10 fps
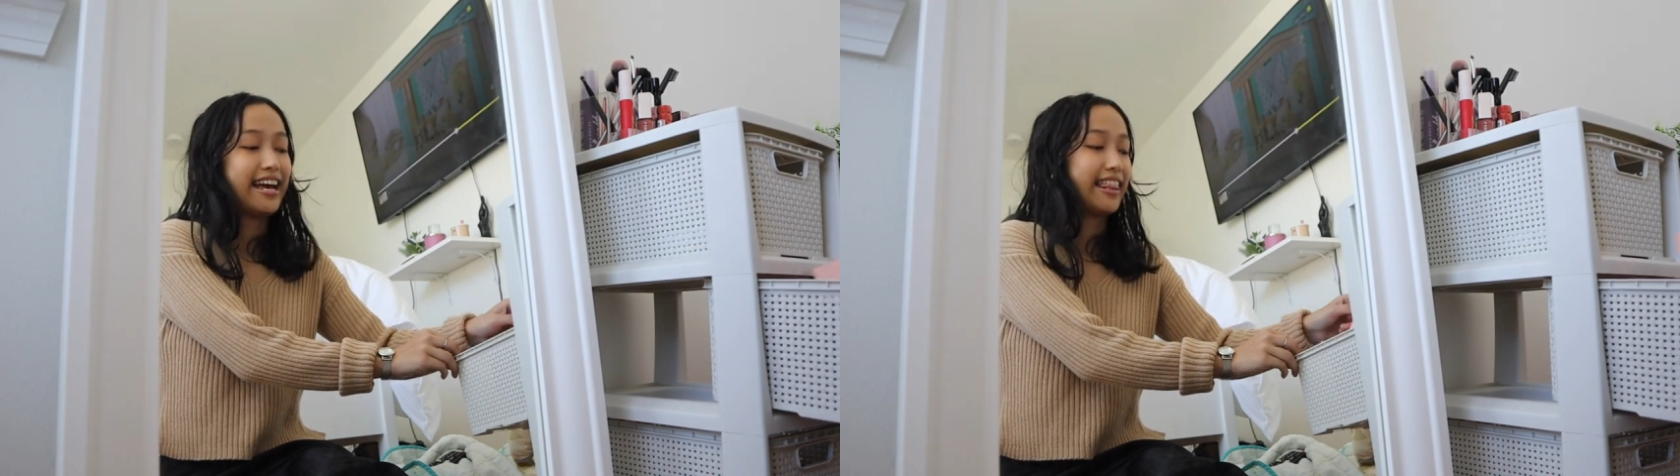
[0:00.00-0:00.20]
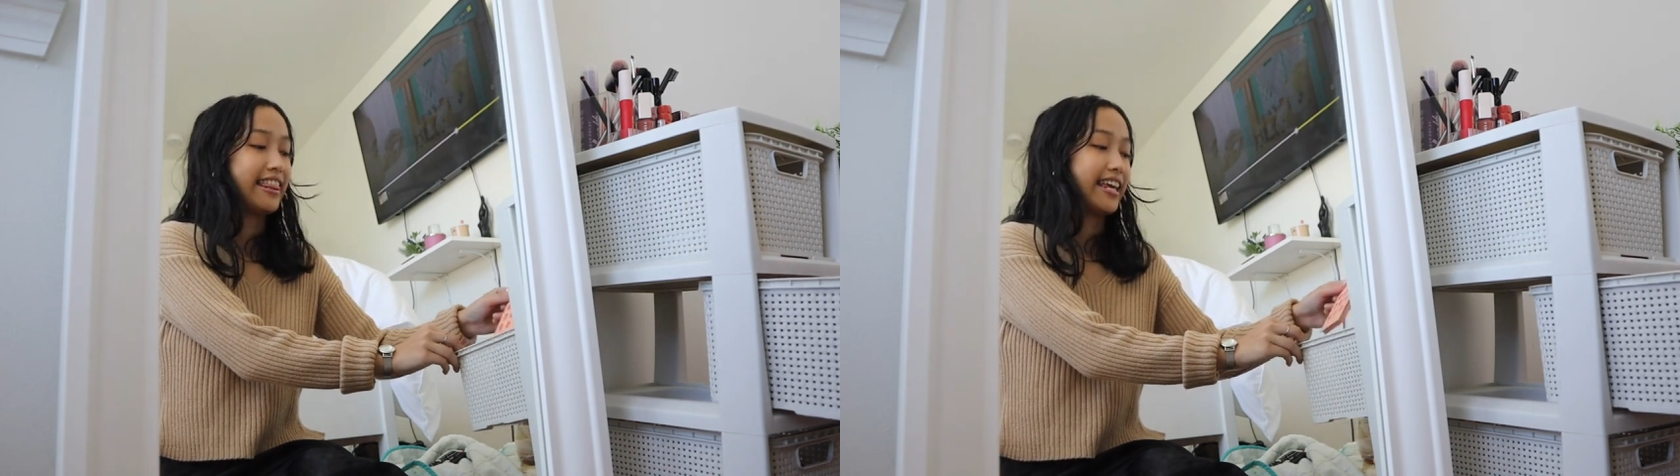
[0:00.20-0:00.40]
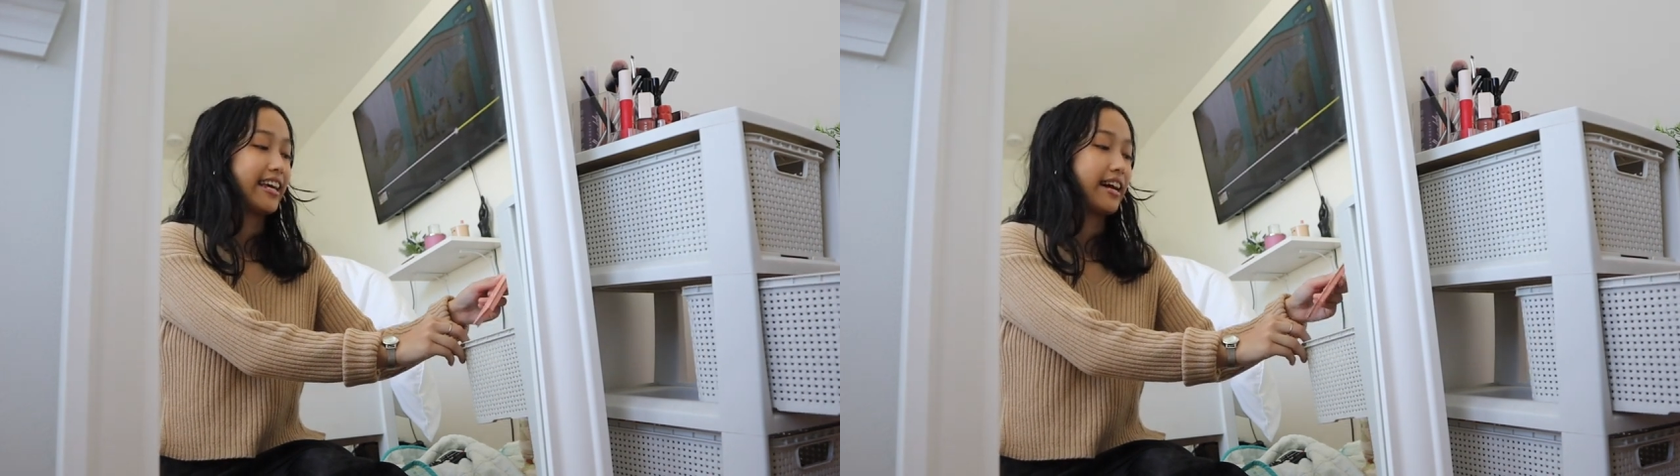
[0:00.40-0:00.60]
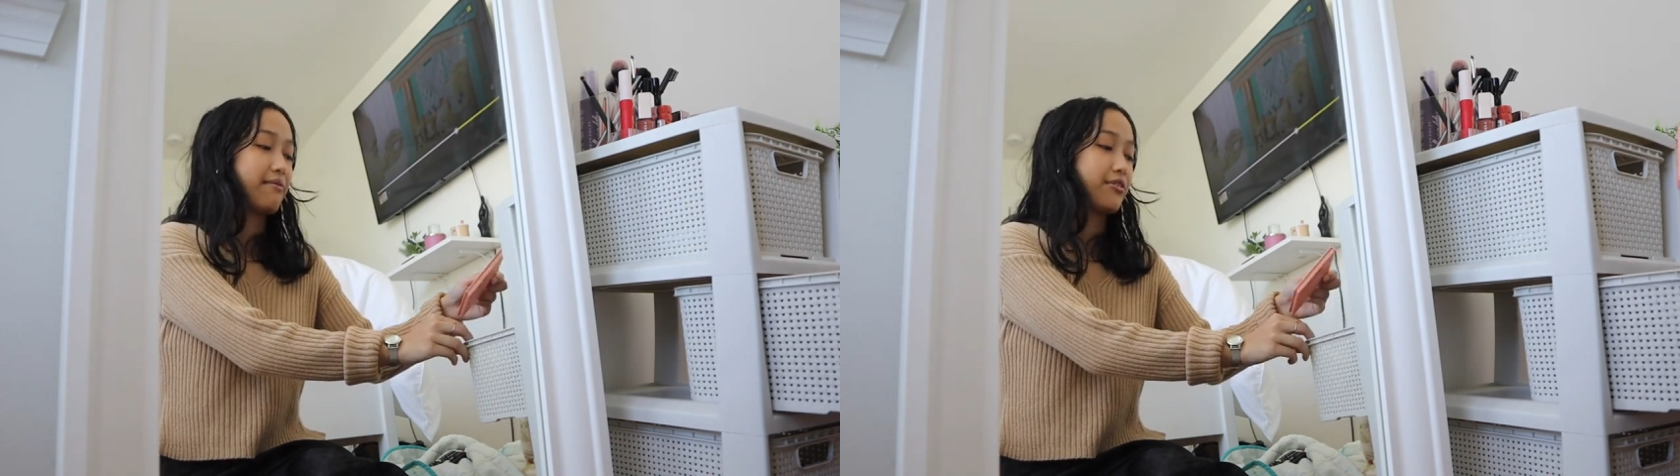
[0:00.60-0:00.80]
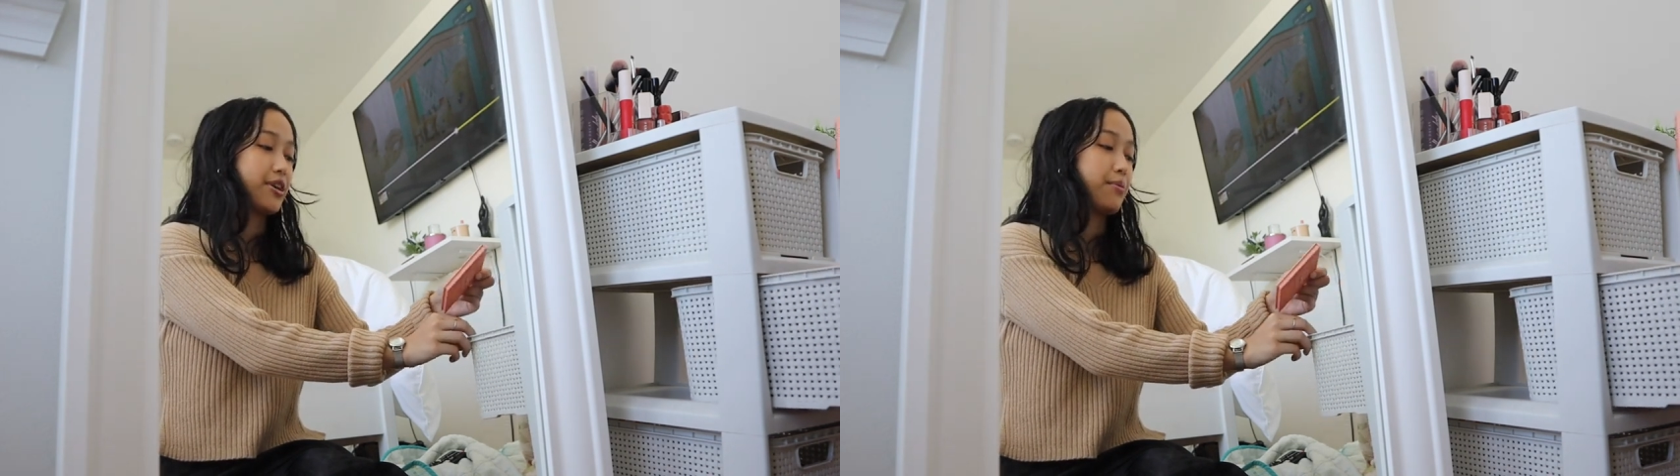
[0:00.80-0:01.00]
I think
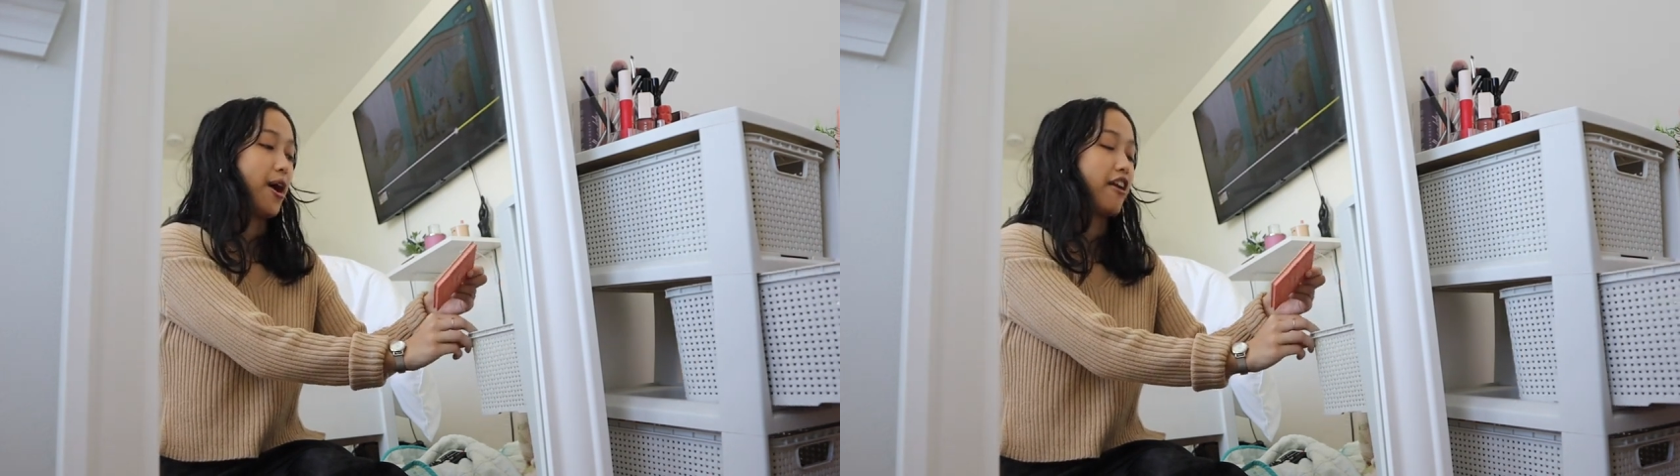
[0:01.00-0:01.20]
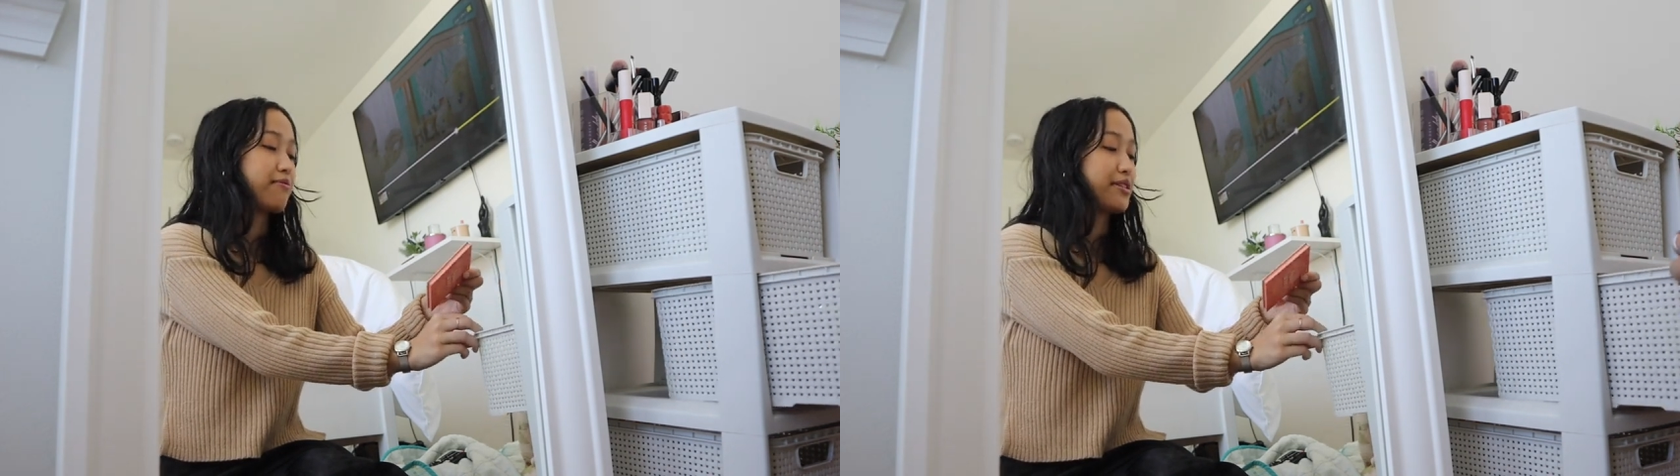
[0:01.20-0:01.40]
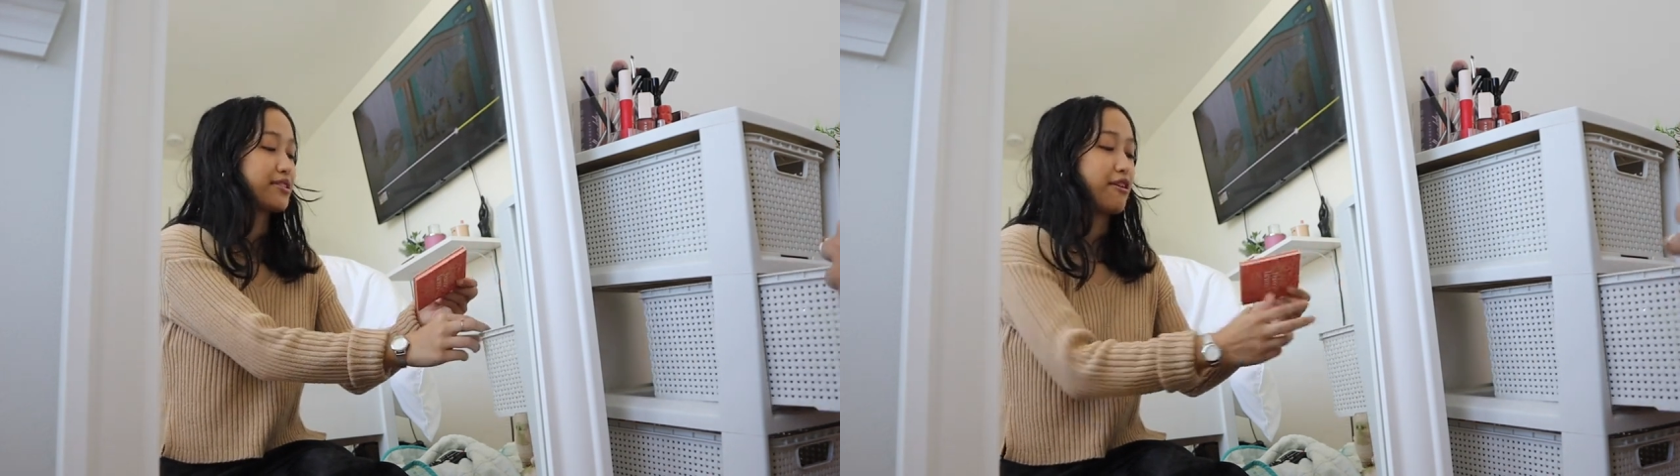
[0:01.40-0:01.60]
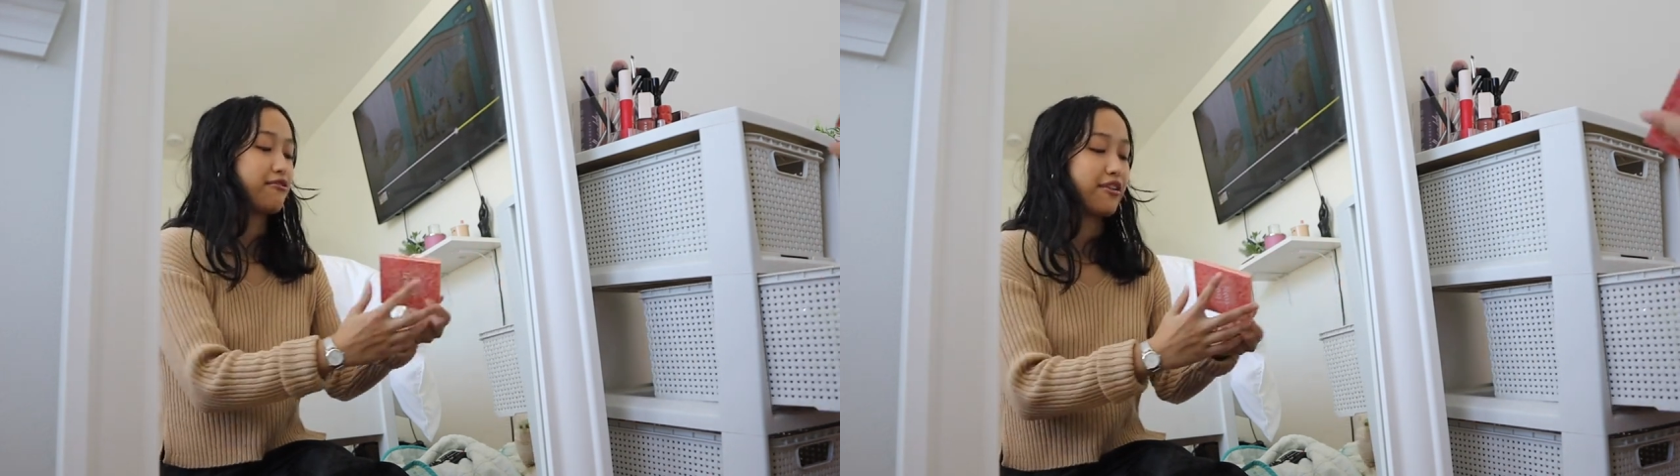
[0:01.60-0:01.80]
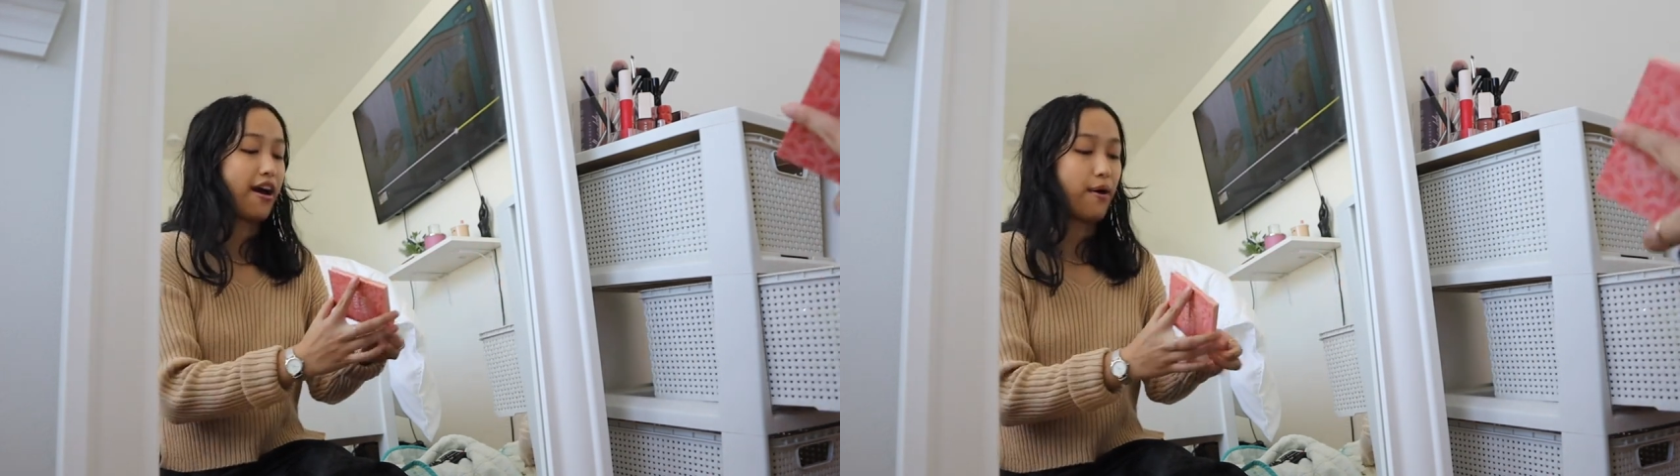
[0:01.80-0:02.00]
I'm very proud of
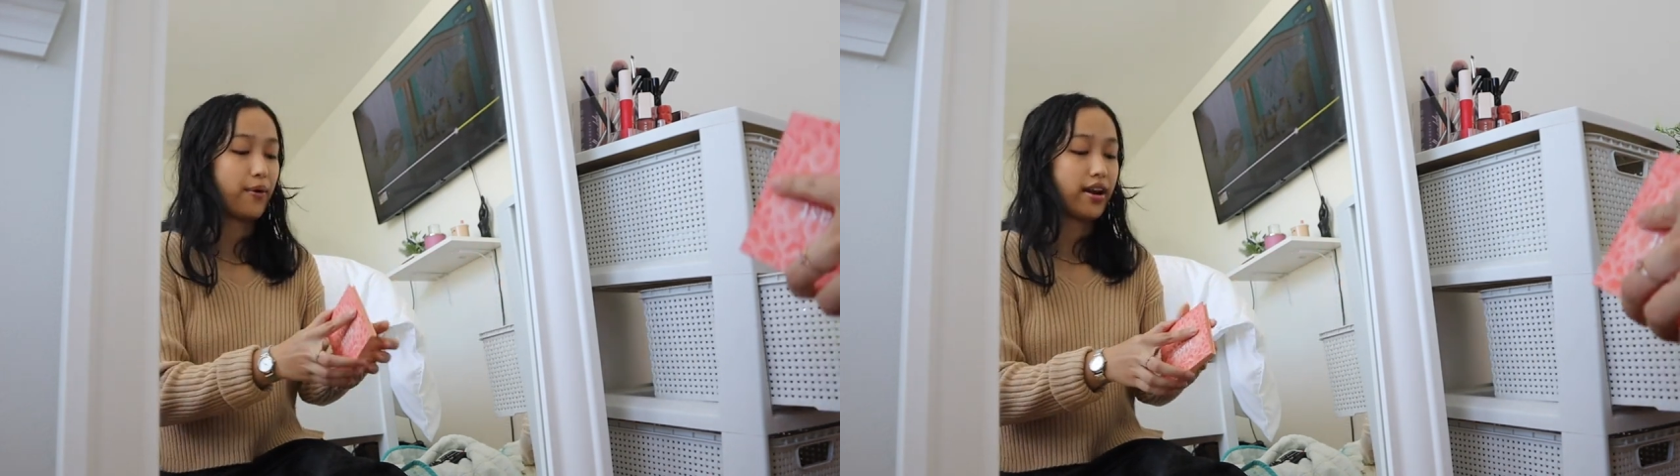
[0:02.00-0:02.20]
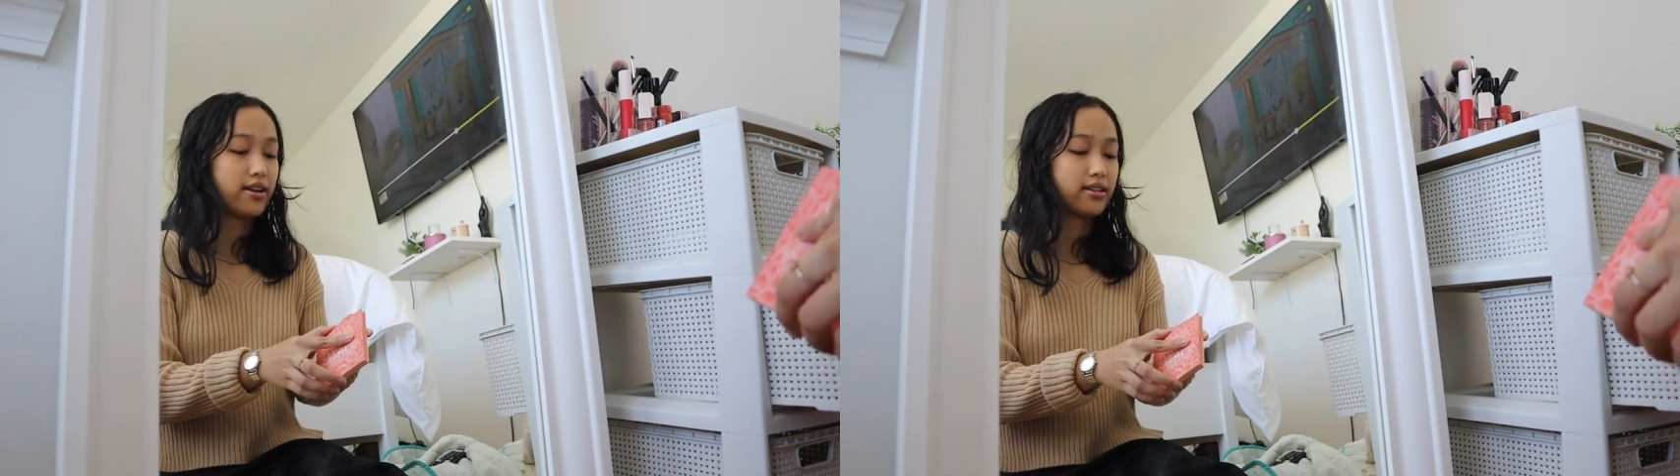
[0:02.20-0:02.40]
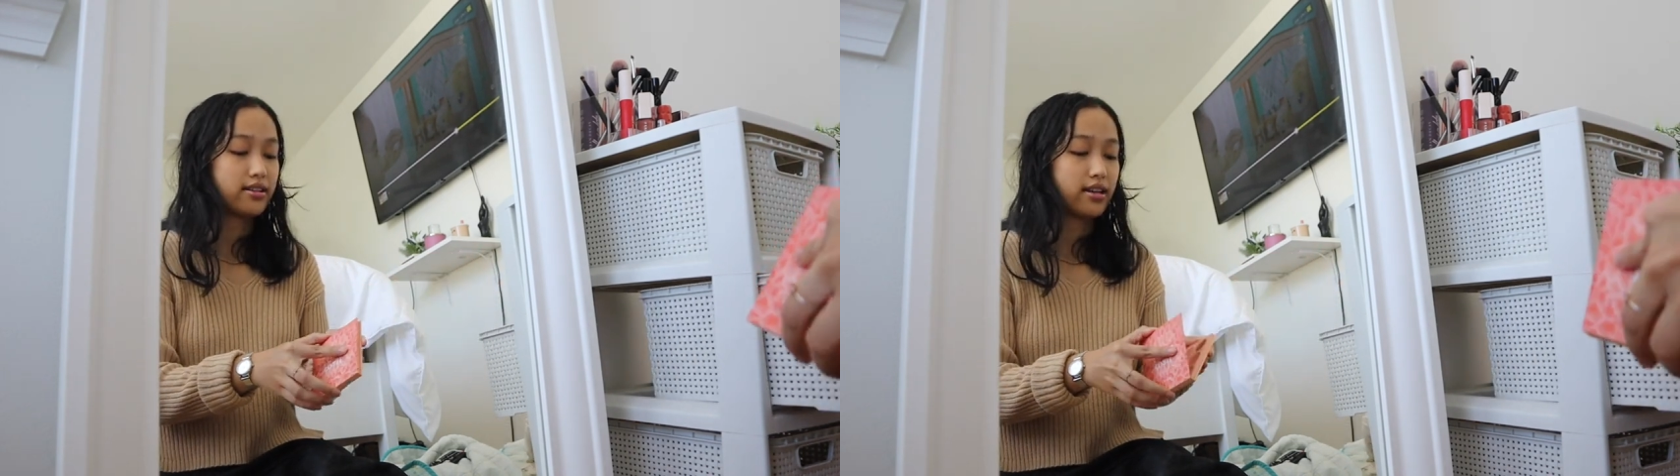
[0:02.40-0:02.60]
myself for that one.